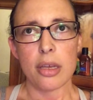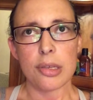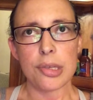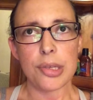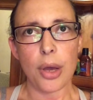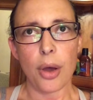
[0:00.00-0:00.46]

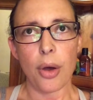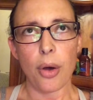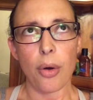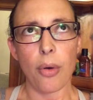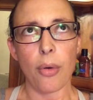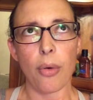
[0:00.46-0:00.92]

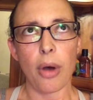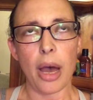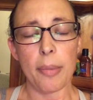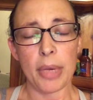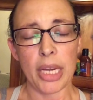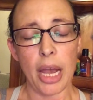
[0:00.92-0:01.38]
So,
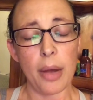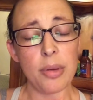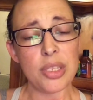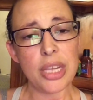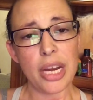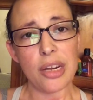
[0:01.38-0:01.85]
I mean, I
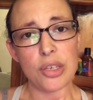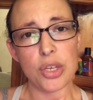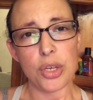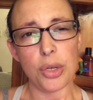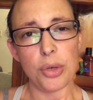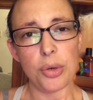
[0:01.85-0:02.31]
was tired
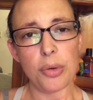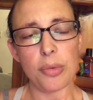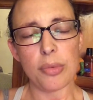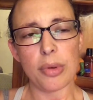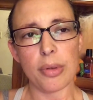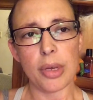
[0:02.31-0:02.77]
too.
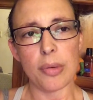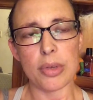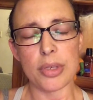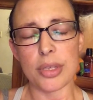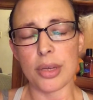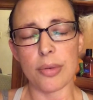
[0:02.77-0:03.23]
It
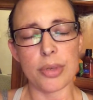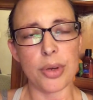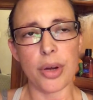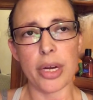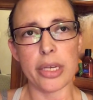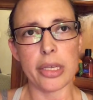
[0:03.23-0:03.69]
was
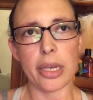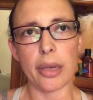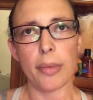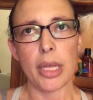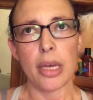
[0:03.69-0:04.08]
crazy.